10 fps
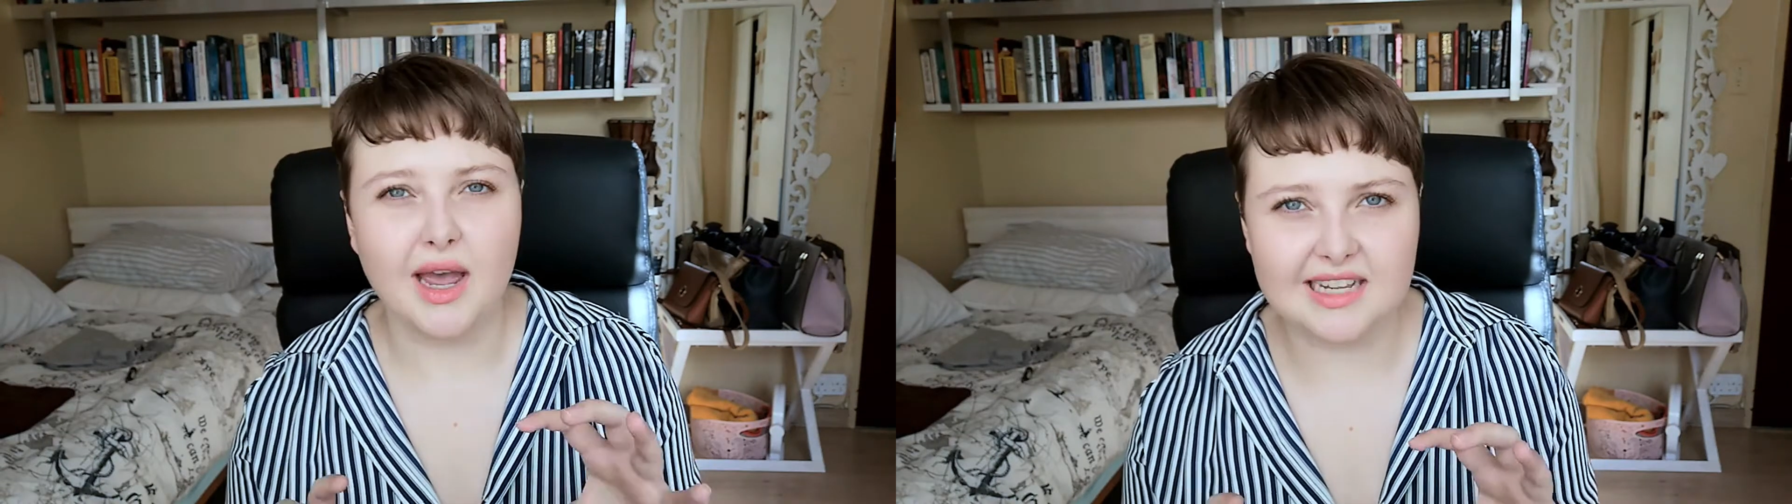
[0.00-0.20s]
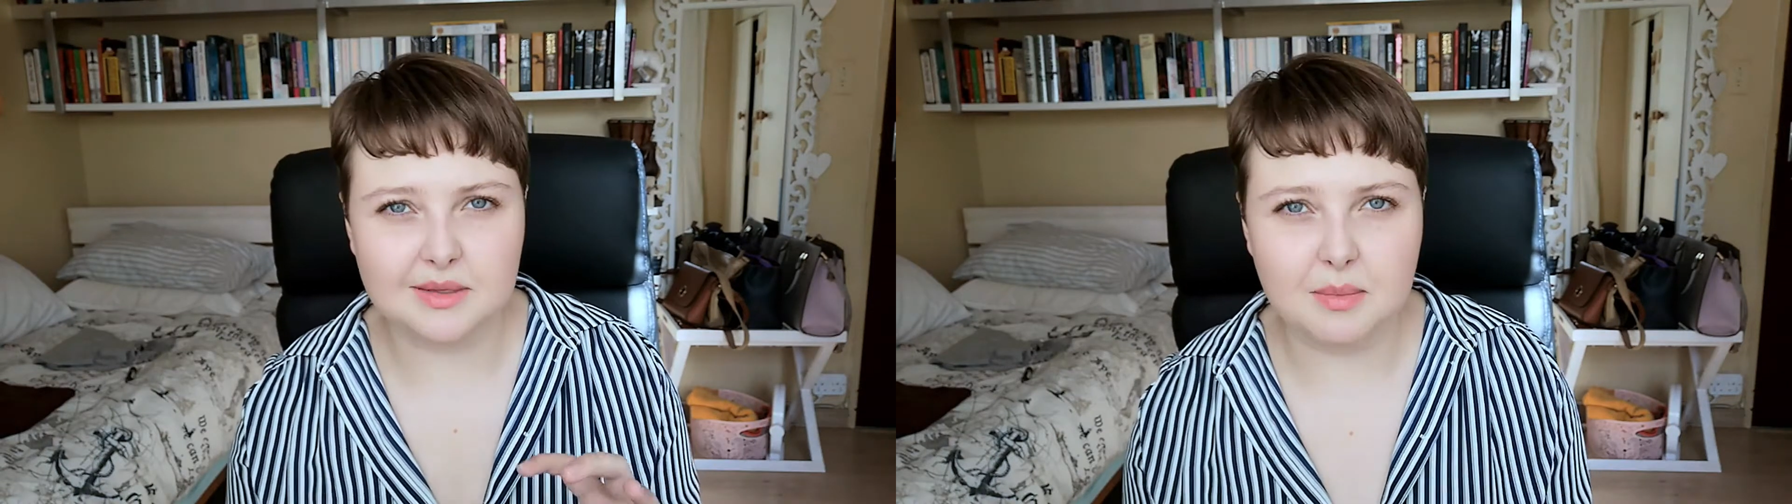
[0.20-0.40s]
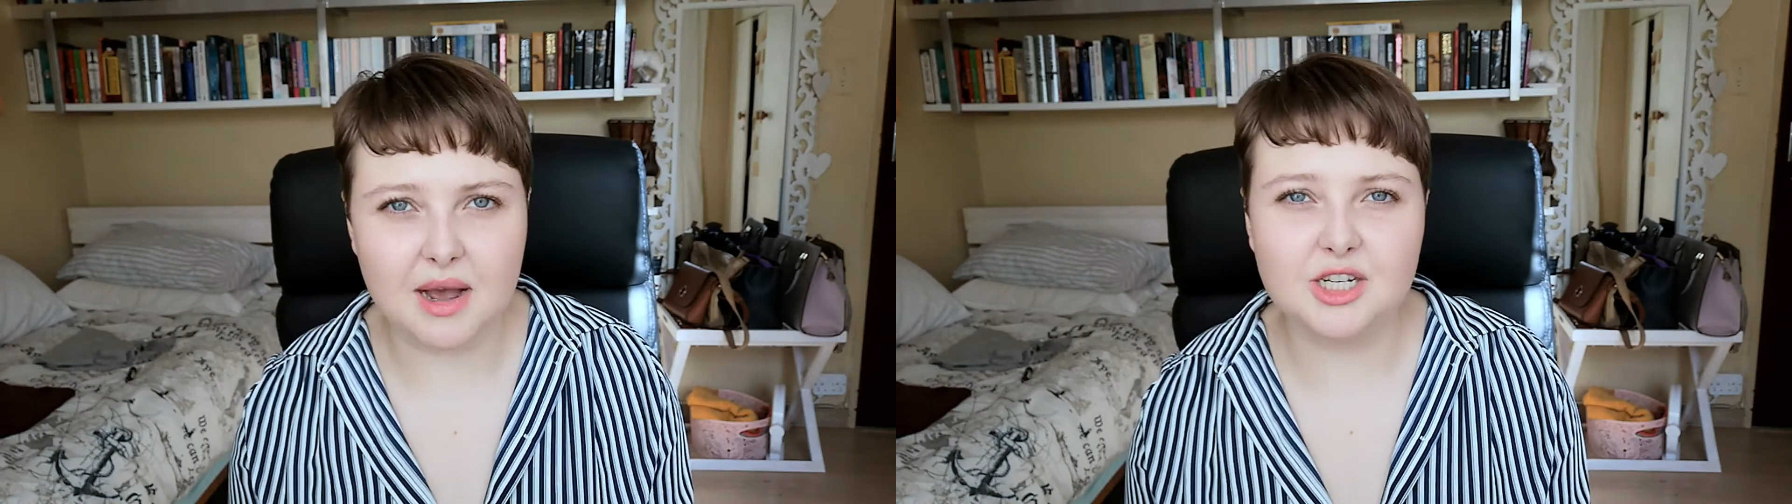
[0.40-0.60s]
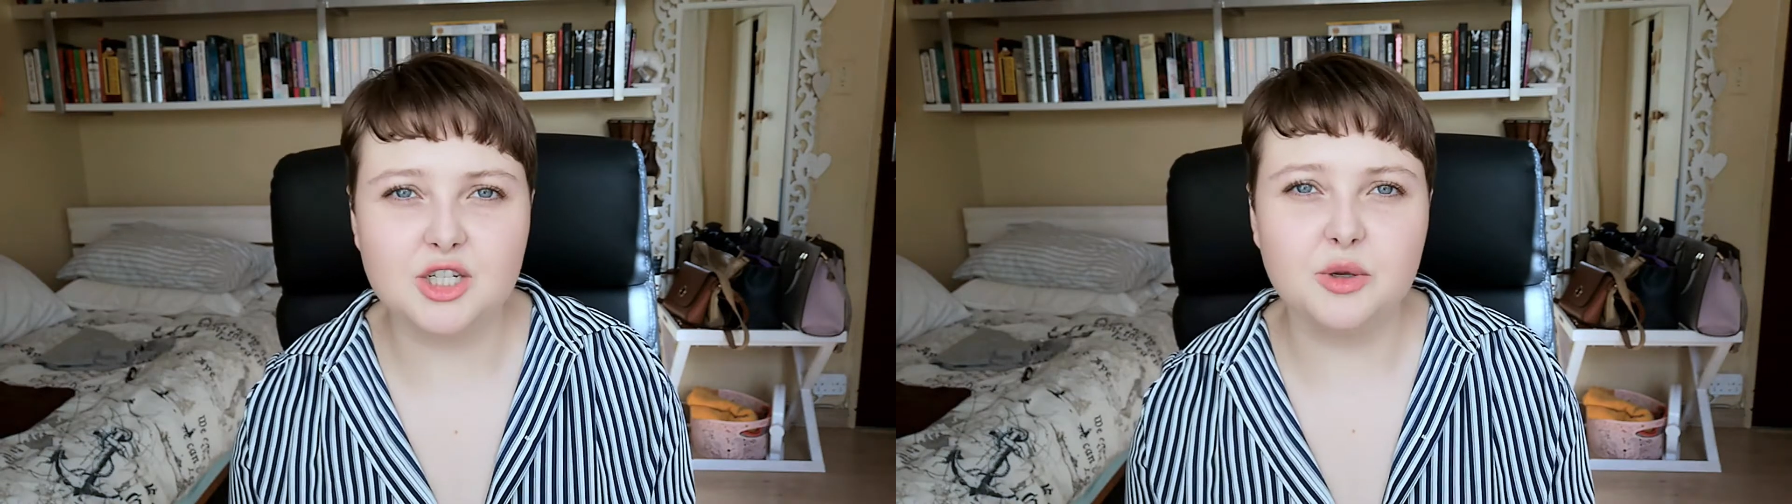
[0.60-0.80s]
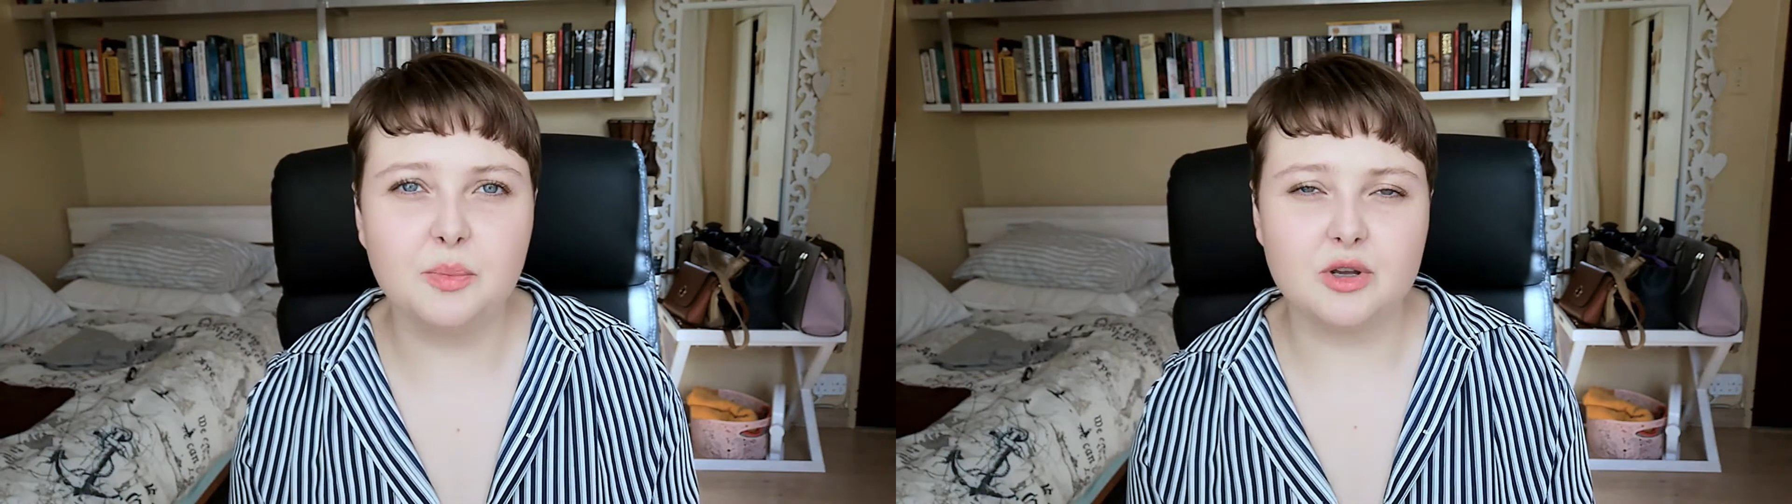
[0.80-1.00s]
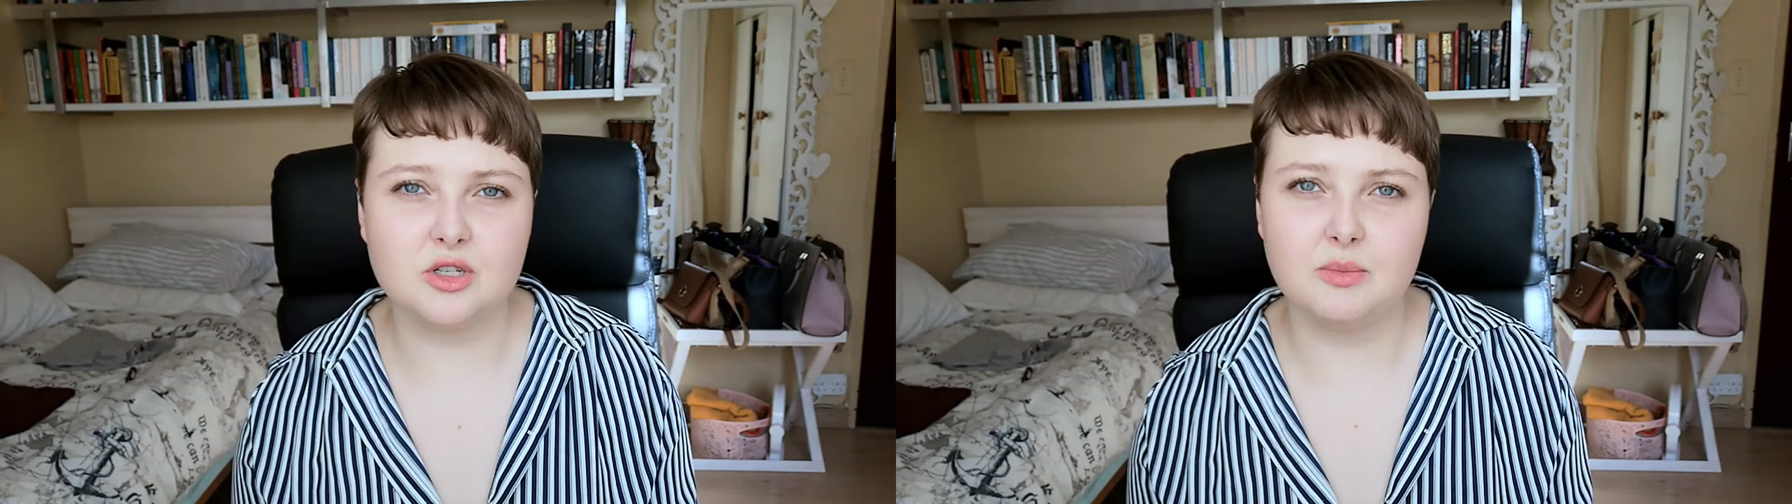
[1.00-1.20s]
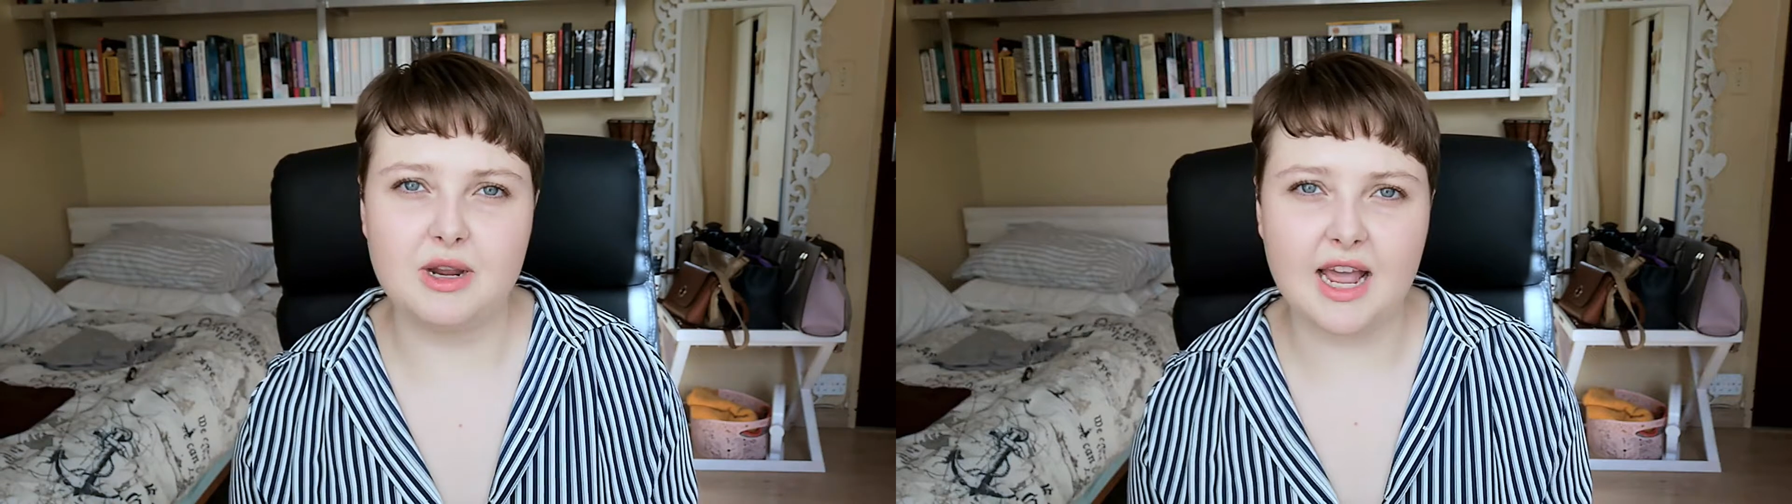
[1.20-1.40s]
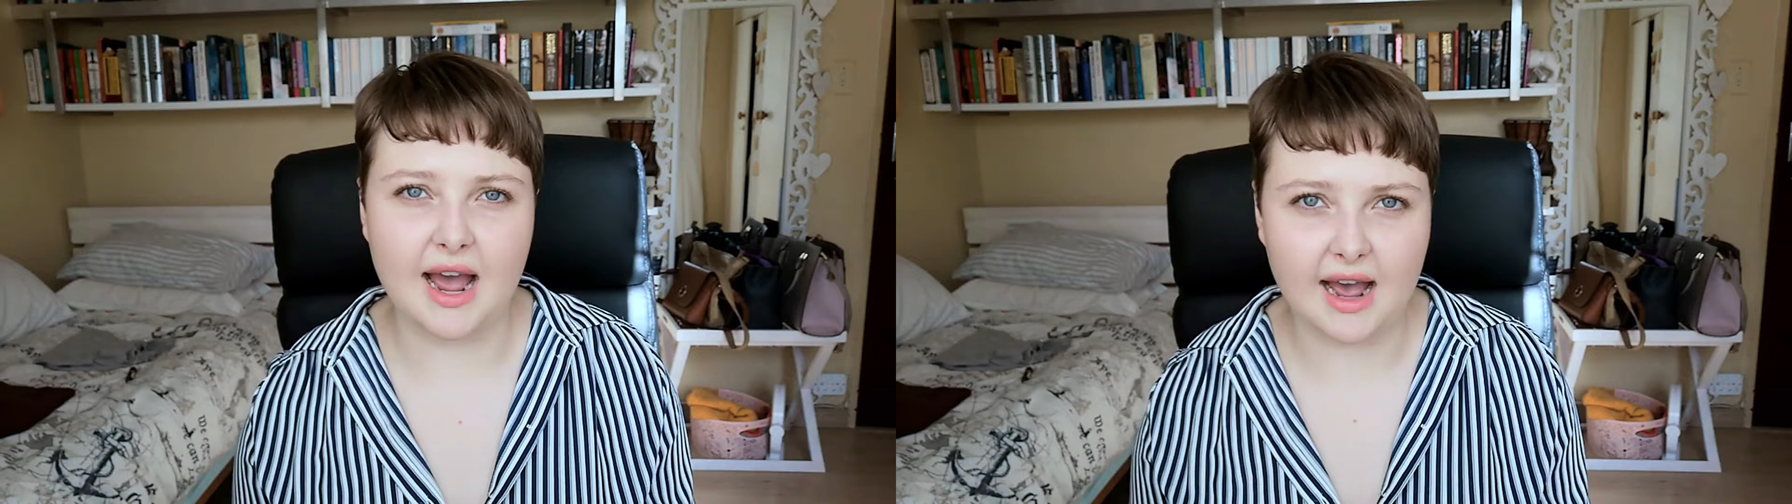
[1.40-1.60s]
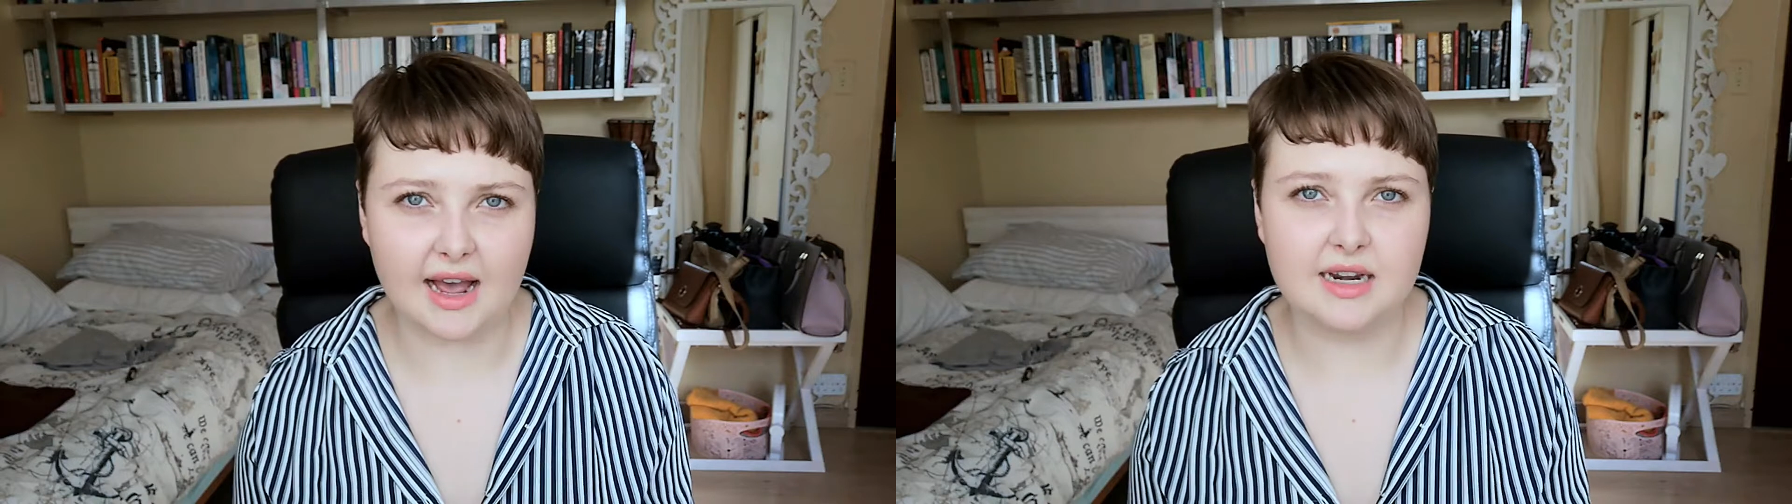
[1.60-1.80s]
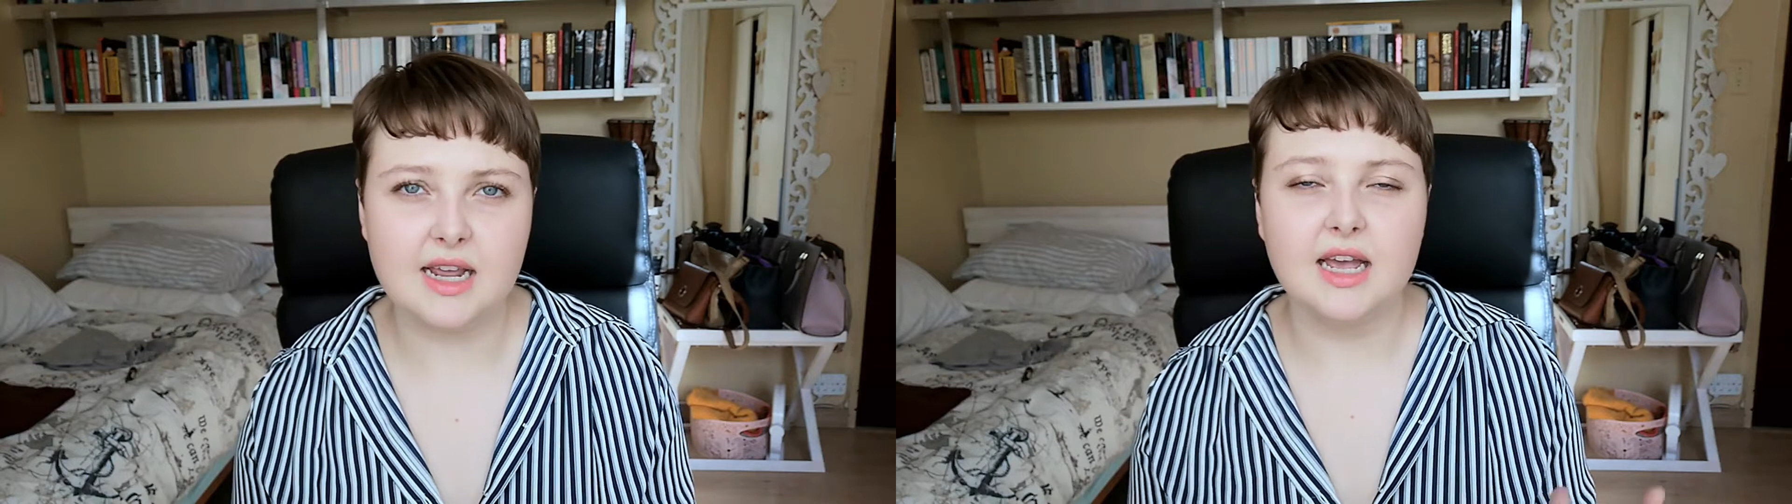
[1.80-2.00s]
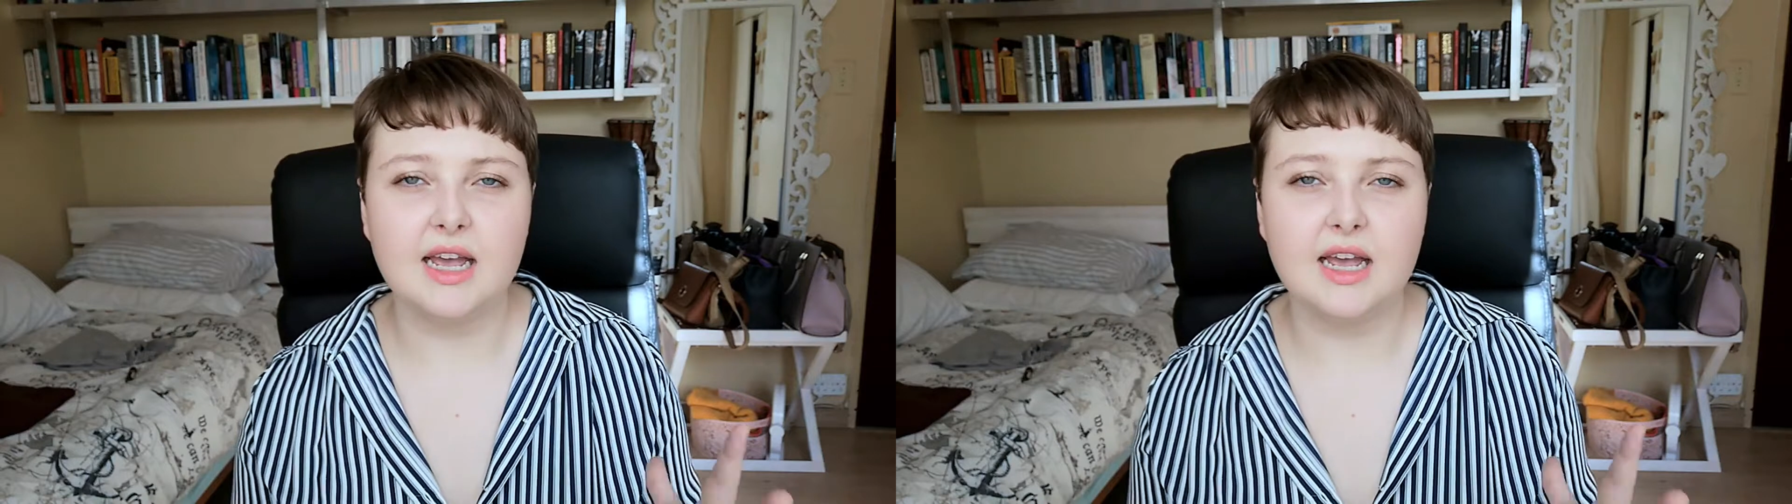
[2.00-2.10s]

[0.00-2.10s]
as much as you possibly can